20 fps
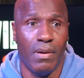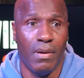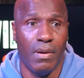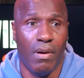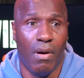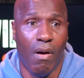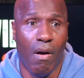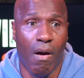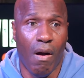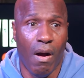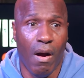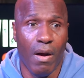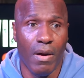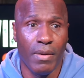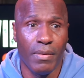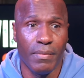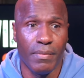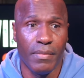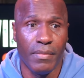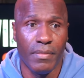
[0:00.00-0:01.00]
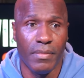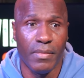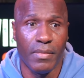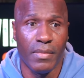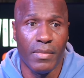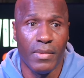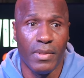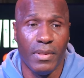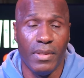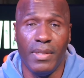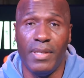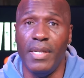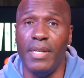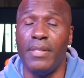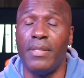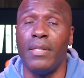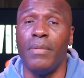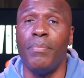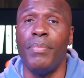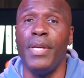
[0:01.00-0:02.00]
are
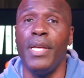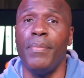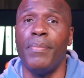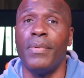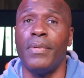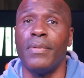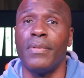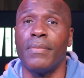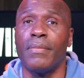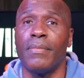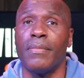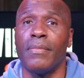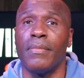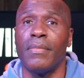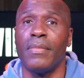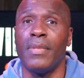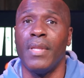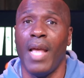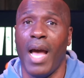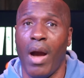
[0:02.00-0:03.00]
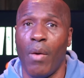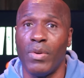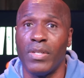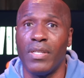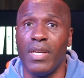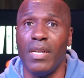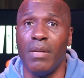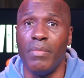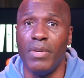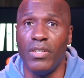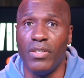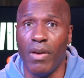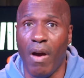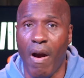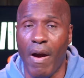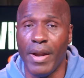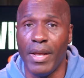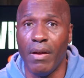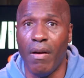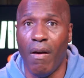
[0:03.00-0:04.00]
decent people. I would say the
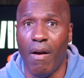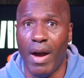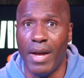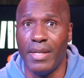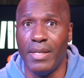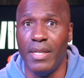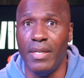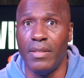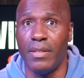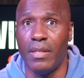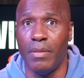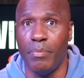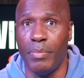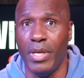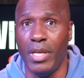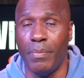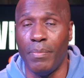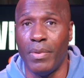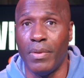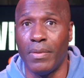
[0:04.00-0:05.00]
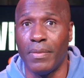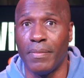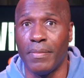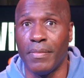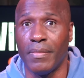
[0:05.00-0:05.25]
majority are decent people.